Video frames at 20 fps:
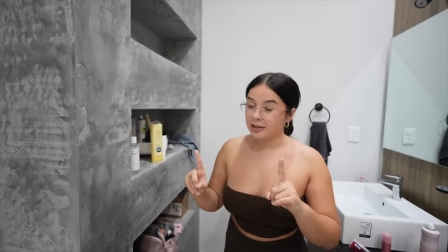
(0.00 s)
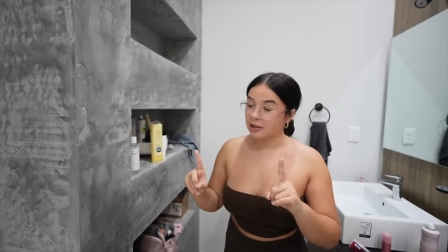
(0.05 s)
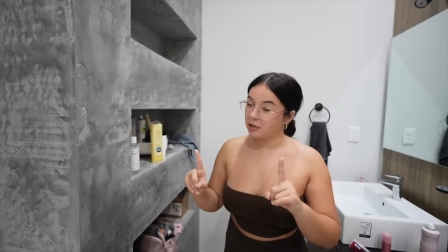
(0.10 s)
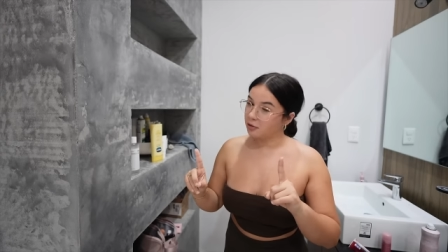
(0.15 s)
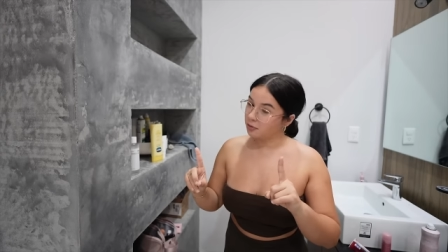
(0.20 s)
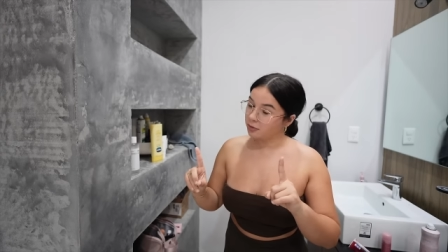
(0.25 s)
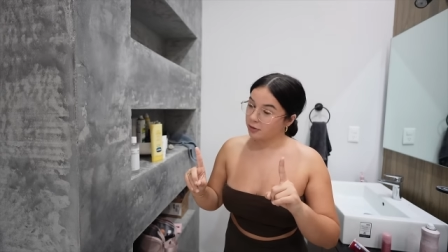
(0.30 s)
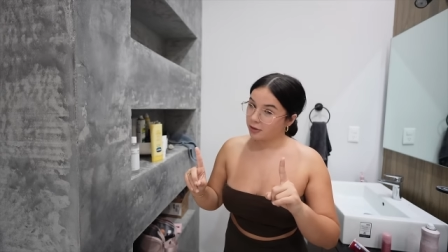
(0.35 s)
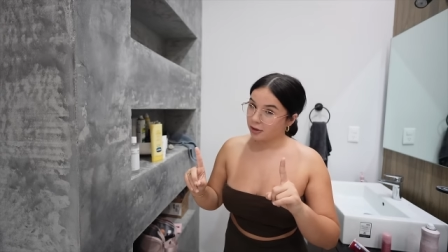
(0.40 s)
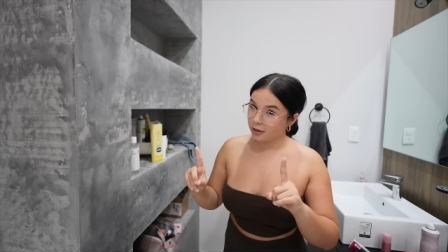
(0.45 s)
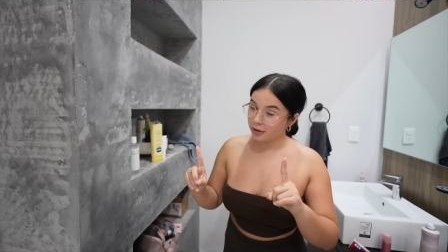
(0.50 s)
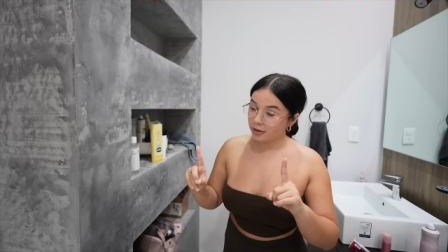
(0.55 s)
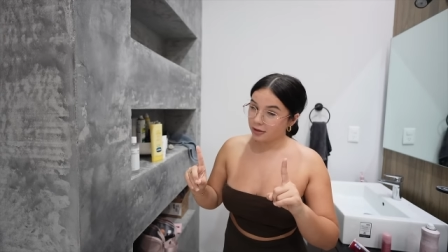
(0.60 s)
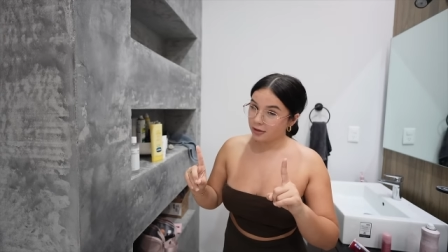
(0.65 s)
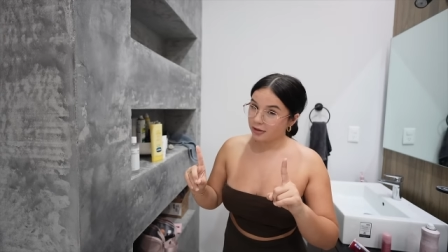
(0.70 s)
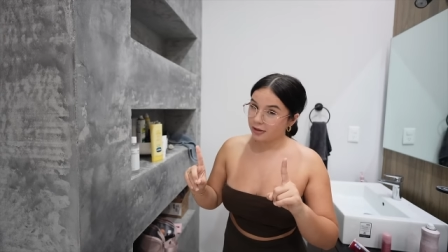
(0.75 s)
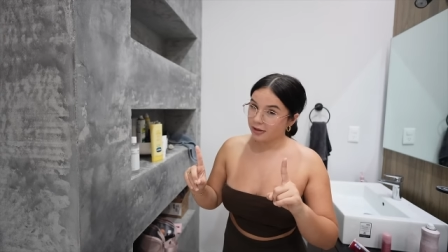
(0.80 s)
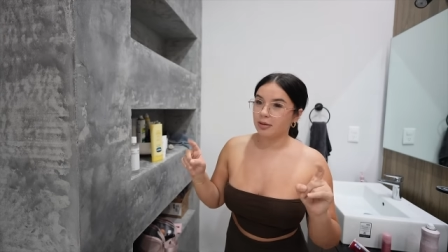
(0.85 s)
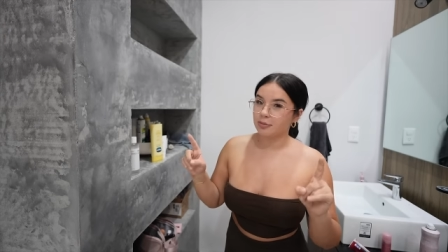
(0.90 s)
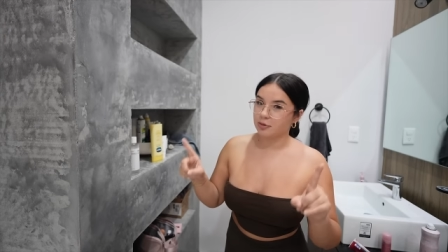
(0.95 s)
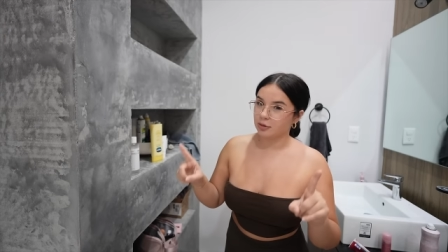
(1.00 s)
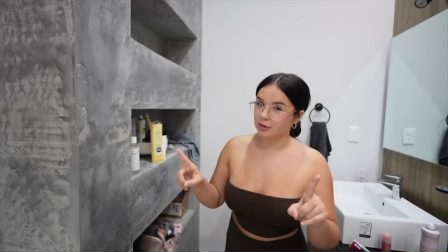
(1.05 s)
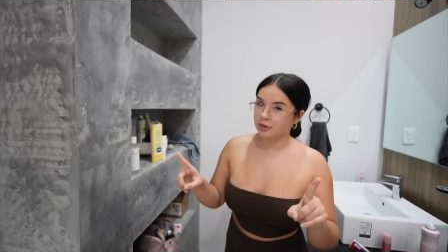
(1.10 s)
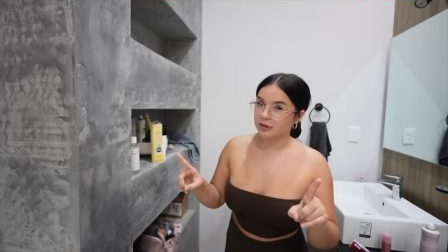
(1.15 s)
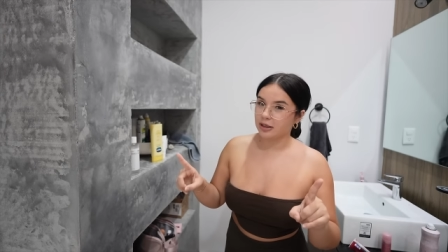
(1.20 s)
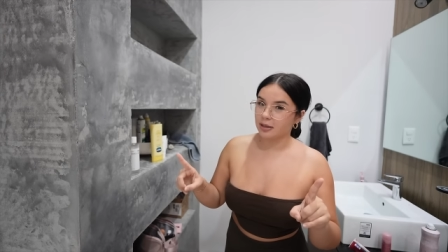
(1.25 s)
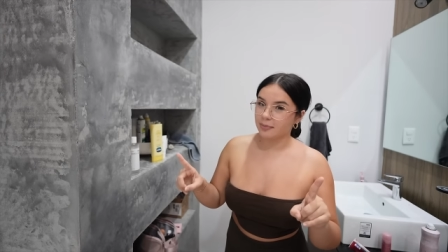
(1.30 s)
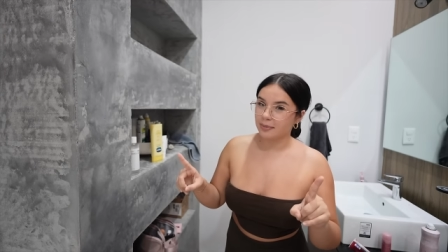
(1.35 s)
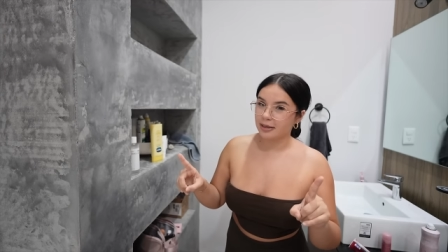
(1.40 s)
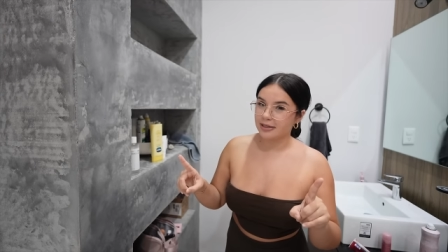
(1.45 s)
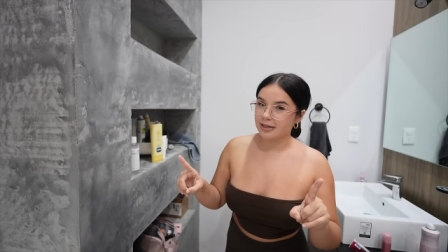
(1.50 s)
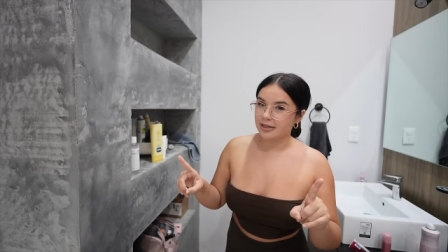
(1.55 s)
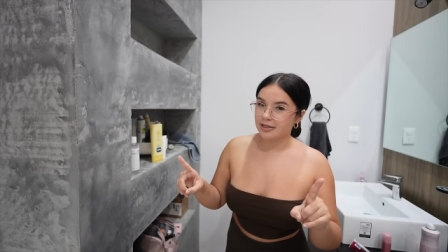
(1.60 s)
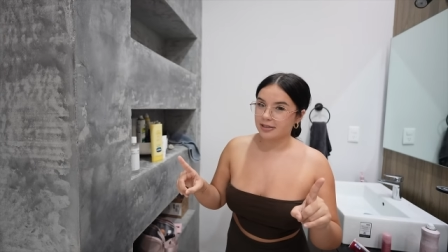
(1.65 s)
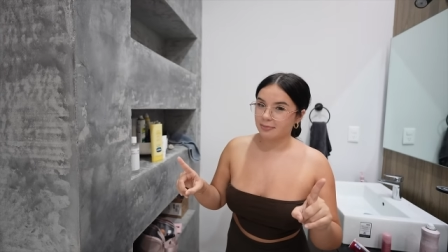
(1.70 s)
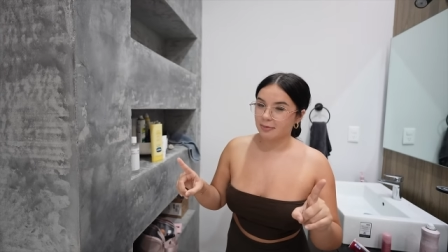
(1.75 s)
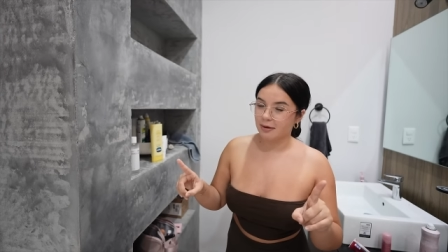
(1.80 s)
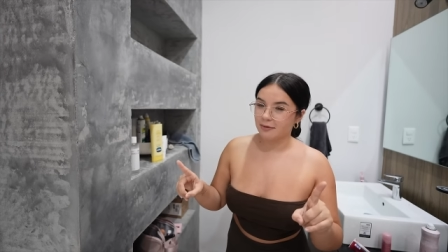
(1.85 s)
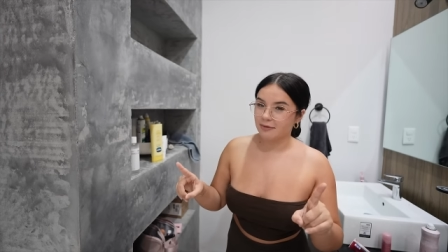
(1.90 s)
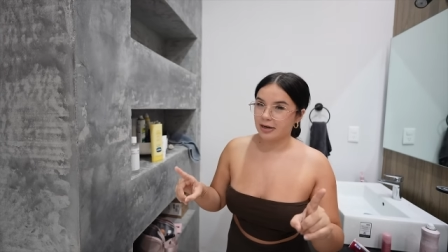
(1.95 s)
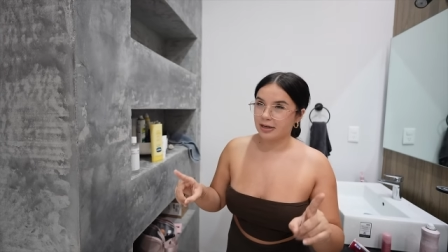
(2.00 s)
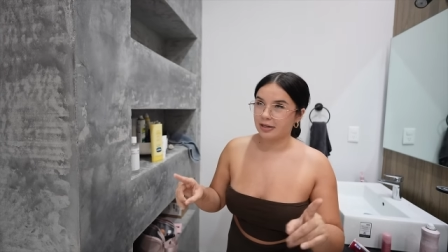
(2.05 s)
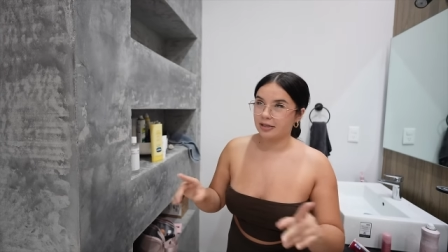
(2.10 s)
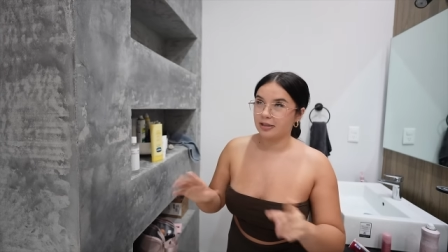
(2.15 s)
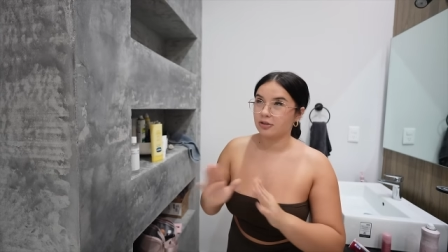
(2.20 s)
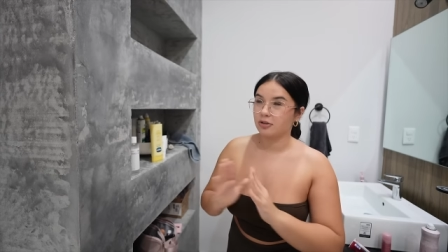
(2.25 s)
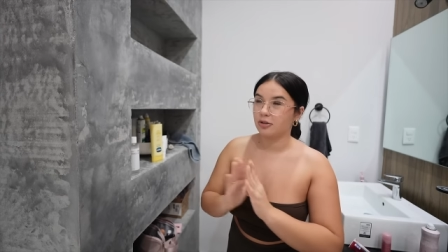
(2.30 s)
según yo, I'm supposed to get my desk and my vanity.